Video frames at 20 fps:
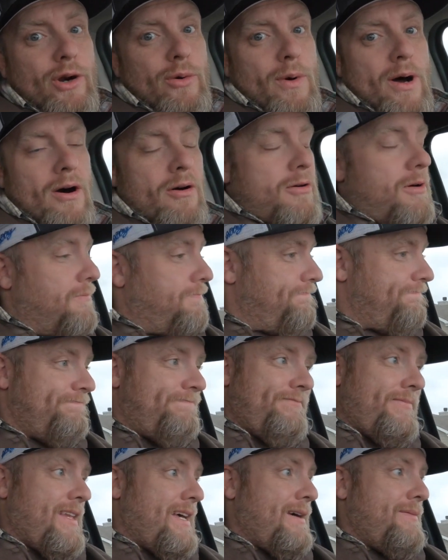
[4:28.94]
welcome.
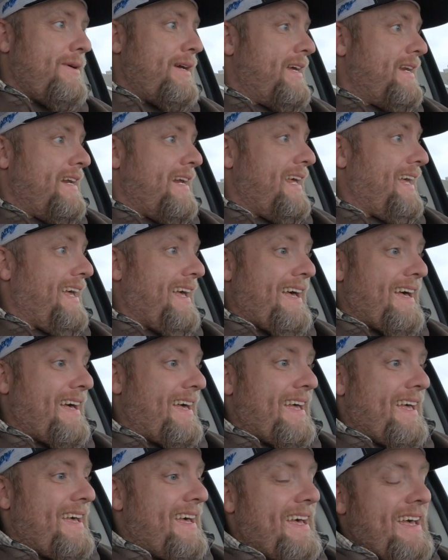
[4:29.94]
I mean,
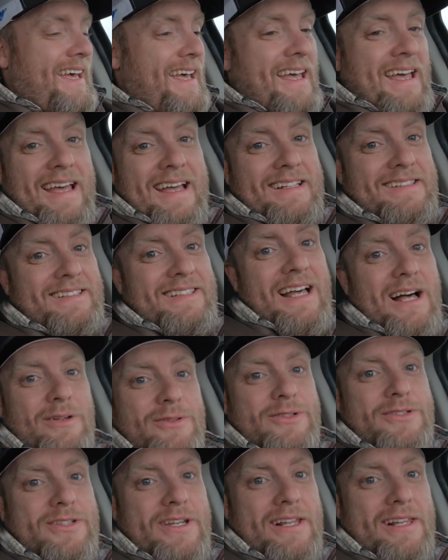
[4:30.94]
it
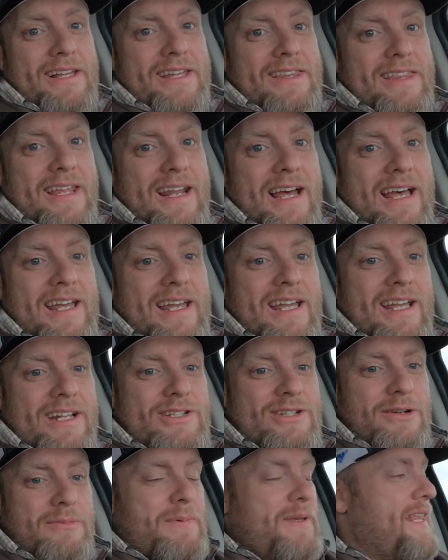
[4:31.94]
sounds silly that it
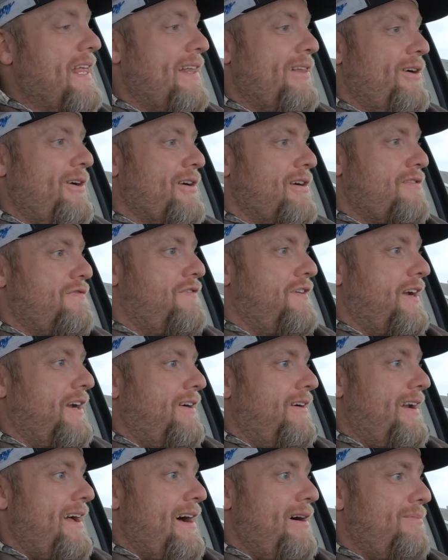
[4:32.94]
took me that long to figure
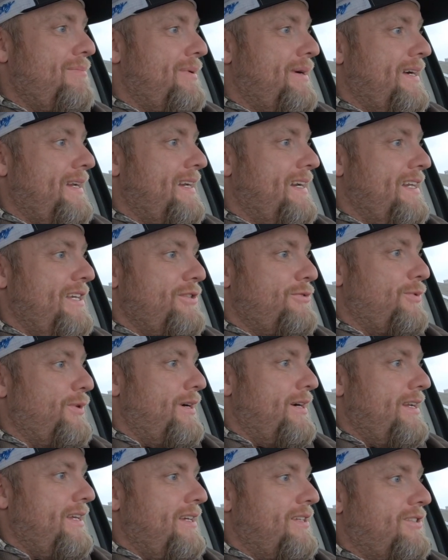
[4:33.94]
it out, but it is what
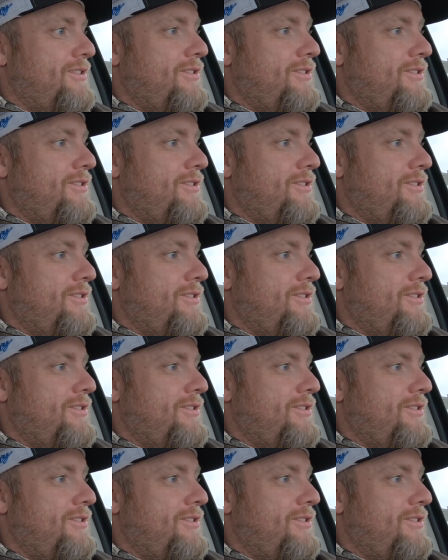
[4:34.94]
it is.